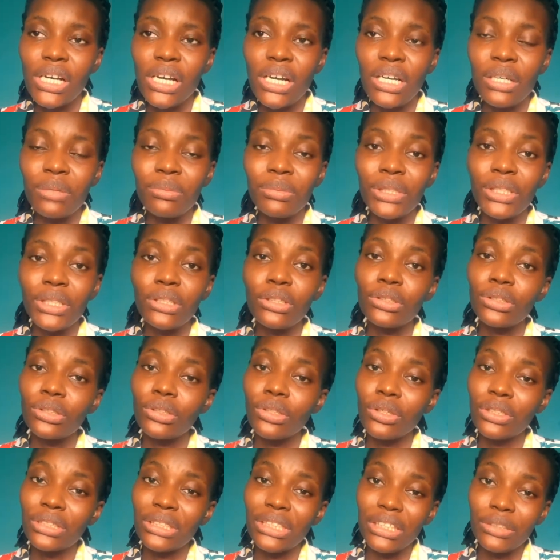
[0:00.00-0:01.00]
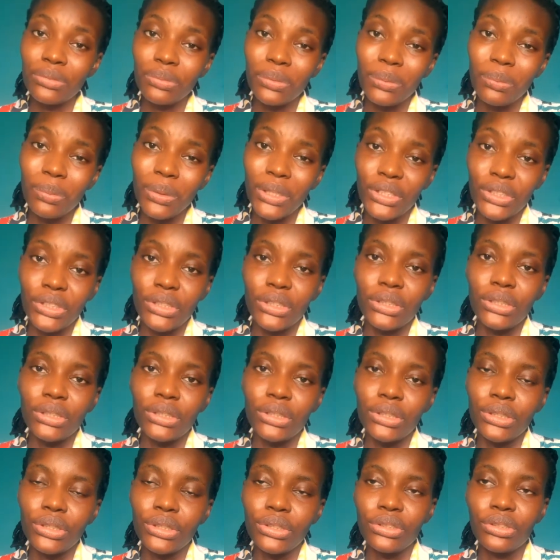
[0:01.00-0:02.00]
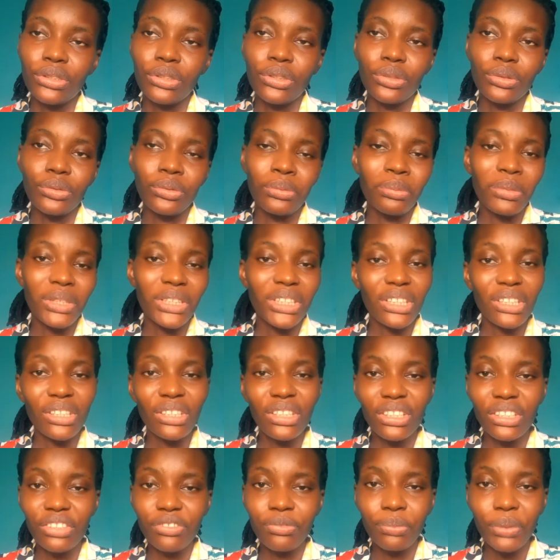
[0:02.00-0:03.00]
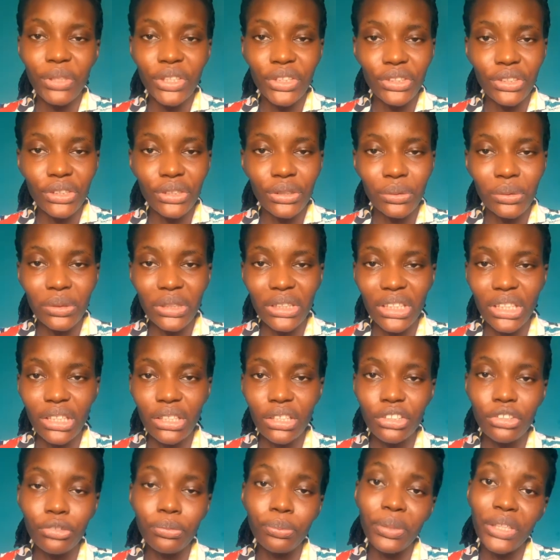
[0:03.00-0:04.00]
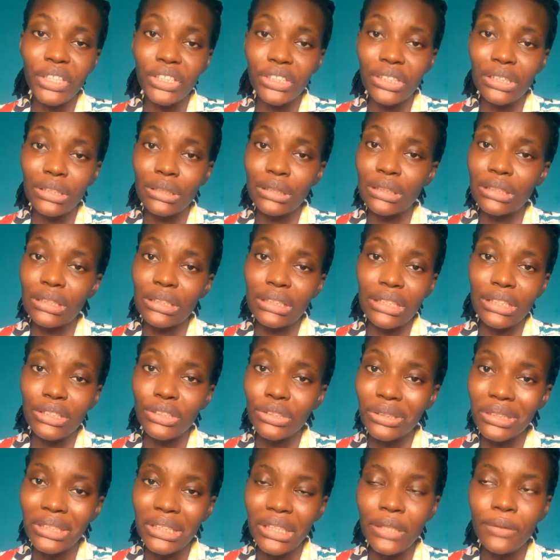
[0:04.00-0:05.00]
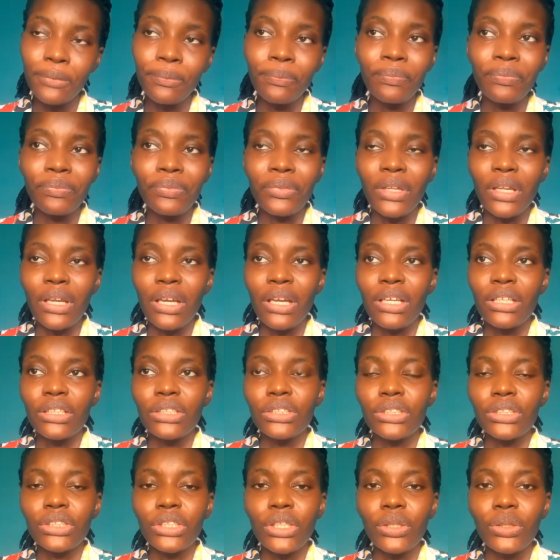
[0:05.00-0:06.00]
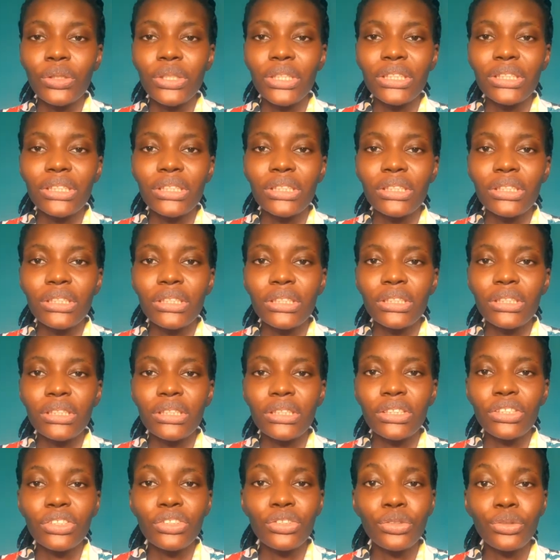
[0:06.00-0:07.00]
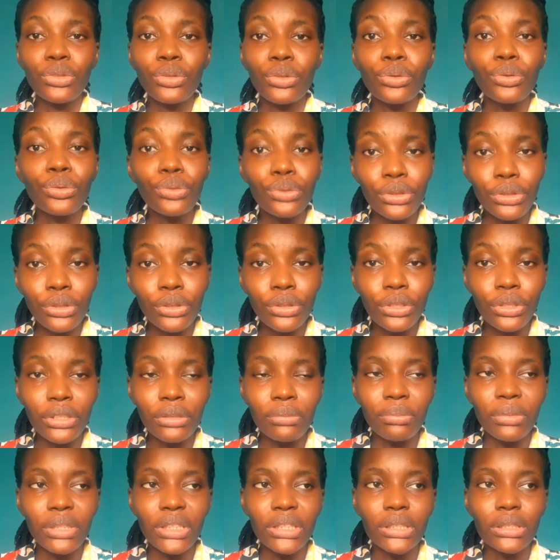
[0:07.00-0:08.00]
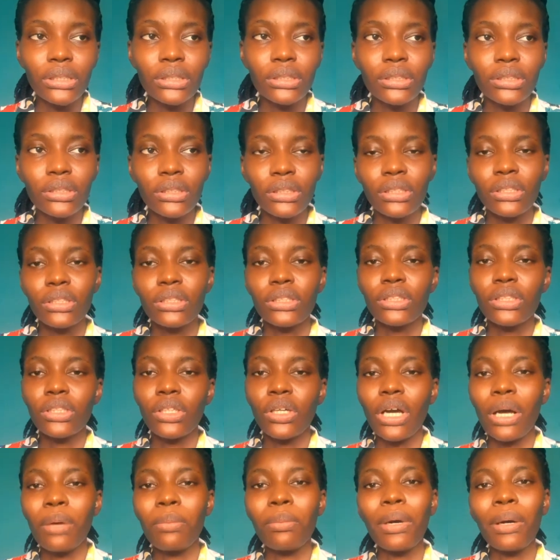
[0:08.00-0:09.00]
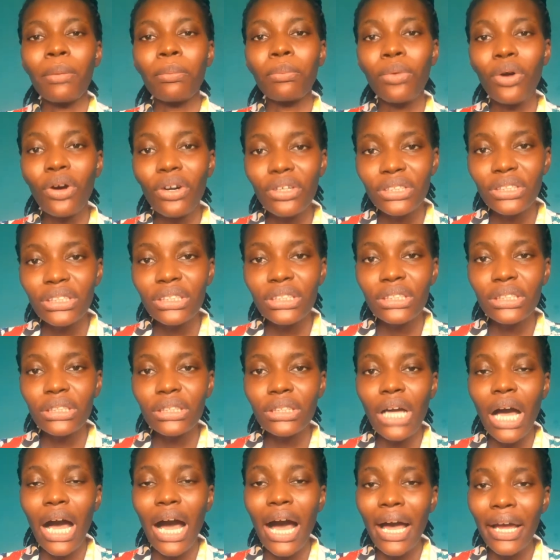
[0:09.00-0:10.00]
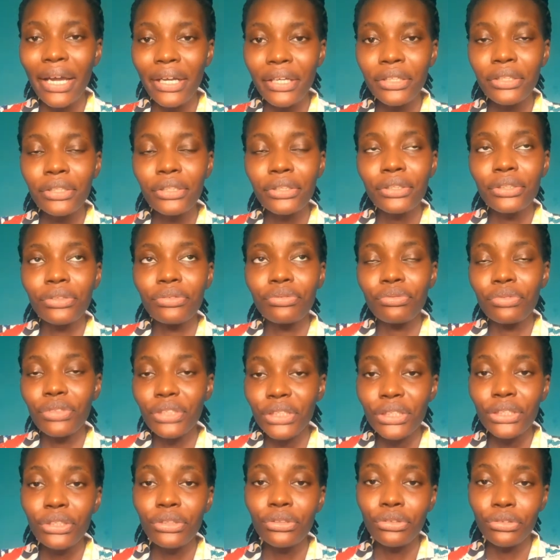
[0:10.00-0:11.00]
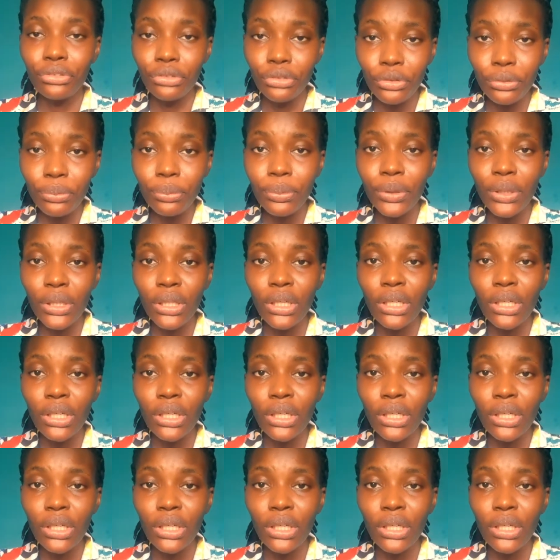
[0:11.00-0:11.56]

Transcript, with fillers: um, in close contact with patients. So we meet a lot of patients, we see a lot of patients day to day. So it's you don't know who you're going to meet. So I'm amongst the high risk group